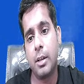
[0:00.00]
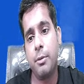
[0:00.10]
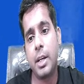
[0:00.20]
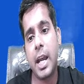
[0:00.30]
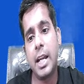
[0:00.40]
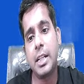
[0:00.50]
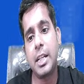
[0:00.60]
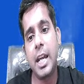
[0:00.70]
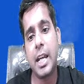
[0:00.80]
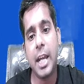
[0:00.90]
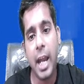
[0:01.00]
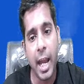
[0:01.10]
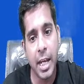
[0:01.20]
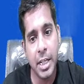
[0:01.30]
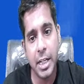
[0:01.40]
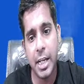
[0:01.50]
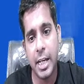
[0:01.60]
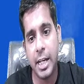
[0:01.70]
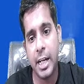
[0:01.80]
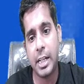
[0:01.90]
We can take any
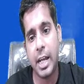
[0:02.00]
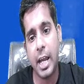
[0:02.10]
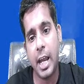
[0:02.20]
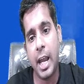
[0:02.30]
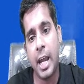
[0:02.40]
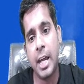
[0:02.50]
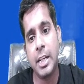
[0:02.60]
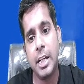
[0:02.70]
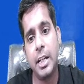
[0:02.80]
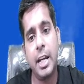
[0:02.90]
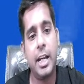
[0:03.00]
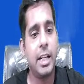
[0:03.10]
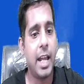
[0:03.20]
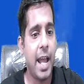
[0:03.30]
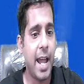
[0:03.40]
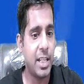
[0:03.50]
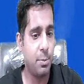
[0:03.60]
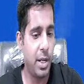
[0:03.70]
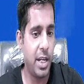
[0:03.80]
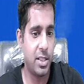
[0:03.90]
date as
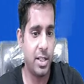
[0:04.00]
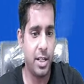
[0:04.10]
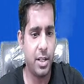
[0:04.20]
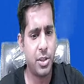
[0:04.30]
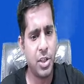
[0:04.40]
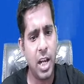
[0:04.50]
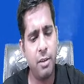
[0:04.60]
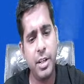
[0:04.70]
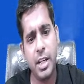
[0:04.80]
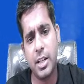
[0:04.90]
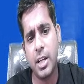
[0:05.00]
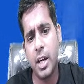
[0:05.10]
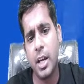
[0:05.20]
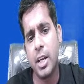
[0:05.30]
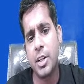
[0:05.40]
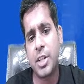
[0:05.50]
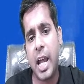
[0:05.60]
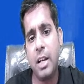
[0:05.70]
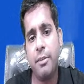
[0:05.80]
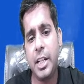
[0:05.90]
base date. Shall
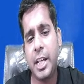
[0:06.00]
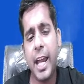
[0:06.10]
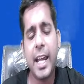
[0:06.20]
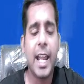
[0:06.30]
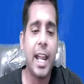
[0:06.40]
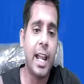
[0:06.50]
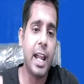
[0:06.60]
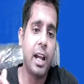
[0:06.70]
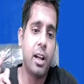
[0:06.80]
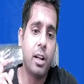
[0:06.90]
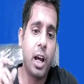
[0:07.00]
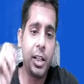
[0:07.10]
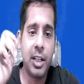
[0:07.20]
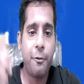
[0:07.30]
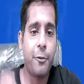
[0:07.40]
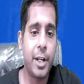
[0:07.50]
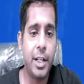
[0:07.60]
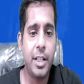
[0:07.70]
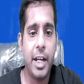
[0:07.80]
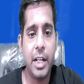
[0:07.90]
we take a
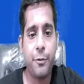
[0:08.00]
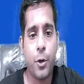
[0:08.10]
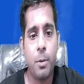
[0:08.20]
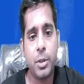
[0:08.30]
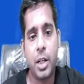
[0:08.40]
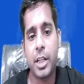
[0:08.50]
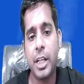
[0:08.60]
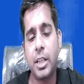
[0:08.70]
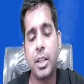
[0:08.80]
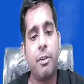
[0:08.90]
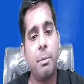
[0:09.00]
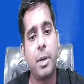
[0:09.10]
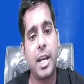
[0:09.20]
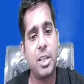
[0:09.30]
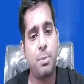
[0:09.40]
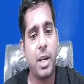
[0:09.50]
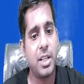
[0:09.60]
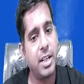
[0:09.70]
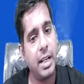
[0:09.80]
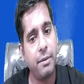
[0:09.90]
different date from 13th November as base
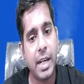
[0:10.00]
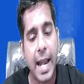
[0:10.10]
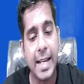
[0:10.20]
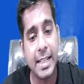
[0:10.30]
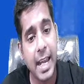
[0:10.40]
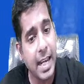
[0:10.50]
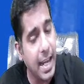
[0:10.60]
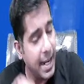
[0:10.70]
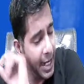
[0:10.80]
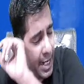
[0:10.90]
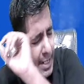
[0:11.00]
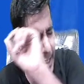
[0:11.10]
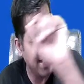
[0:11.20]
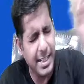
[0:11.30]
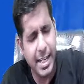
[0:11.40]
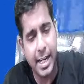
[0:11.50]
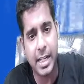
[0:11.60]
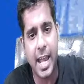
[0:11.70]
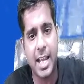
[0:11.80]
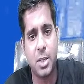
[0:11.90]
date? We can take any date
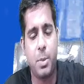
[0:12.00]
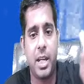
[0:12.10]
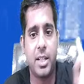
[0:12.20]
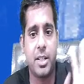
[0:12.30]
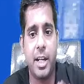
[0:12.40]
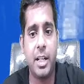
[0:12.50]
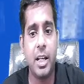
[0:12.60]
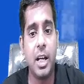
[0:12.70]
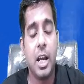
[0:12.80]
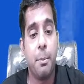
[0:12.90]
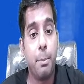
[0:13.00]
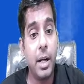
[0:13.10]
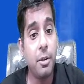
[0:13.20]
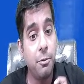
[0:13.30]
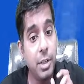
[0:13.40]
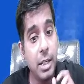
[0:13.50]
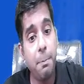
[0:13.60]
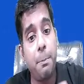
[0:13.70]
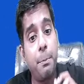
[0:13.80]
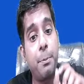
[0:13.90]
as base date, but
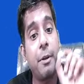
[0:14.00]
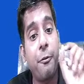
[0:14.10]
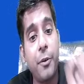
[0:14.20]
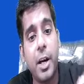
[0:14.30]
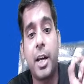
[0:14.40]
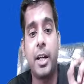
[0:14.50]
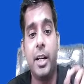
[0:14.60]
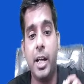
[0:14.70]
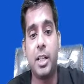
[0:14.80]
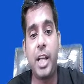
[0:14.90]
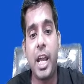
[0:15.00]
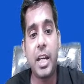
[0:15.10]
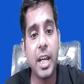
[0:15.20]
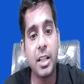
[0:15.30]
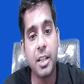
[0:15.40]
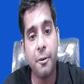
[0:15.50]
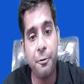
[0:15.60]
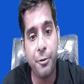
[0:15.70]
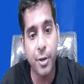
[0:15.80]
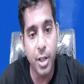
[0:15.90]
we prefer taking the
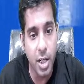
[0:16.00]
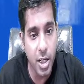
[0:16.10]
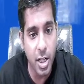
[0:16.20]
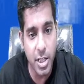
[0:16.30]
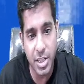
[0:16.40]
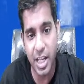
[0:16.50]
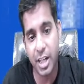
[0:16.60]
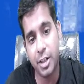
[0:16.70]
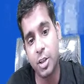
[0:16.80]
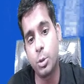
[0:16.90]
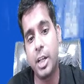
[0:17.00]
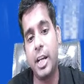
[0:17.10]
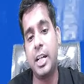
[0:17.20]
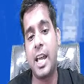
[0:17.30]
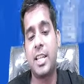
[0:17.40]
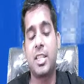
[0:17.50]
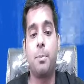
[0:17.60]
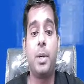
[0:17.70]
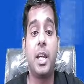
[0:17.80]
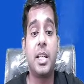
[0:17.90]
first due date as the
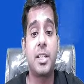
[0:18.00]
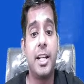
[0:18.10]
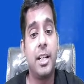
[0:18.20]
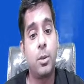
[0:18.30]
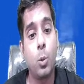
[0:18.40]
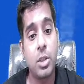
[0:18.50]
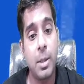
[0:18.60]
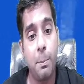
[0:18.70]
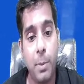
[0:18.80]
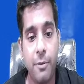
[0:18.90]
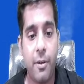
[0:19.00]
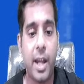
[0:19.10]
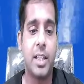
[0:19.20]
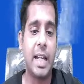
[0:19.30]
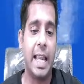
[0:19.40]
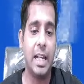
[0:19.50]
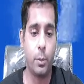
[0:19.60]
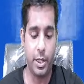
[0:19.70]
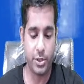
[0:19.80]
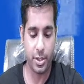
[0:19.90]
base date to simplify the
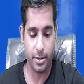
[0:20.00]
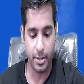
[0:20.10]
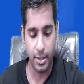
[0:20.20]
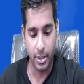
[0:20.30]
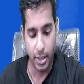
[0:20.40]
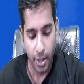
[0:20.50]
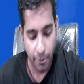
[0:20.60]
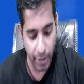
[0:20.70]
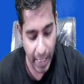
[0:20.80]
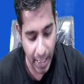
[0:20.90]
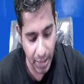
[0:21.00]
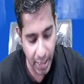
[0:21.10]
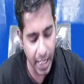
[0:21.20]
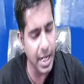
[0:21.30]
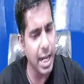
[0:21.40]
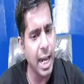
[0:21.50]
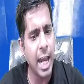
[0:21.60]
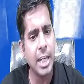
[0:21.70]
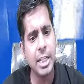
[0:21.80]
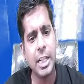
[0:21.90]
calculation. We can take
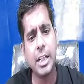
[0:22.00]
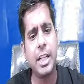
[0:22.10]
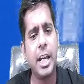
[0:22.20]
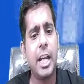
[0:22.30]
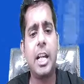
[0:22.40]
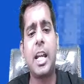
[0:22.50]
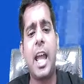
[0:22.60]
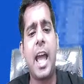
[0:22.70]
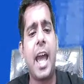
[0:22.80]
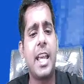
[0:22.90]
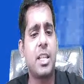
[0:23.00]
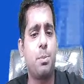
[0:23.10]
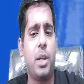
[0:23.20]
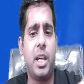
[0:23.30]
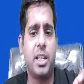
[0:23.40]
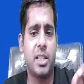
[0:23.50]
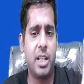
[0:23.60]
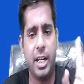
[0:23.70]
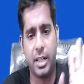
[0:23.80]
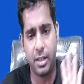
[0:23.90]
any date as base
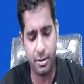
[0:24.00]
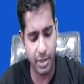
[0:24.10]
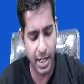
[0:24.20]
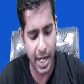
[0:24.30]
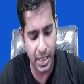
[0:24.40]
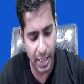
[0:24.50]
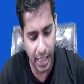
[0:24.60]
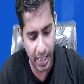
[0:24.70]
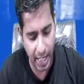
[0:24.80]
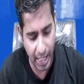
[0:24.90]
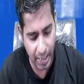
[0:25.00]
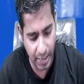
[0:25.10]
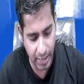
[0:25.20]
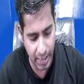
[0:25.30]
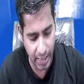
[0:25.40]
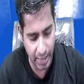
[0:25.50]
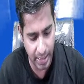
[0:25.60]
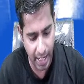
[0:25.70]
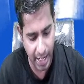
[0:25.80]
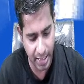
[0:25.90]
date. We can take any days
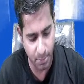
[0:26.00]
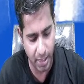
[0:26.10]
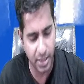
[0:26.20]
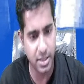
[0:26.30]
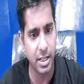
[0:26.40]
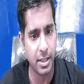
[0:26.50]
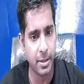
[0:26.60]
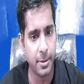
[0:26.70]
as base date.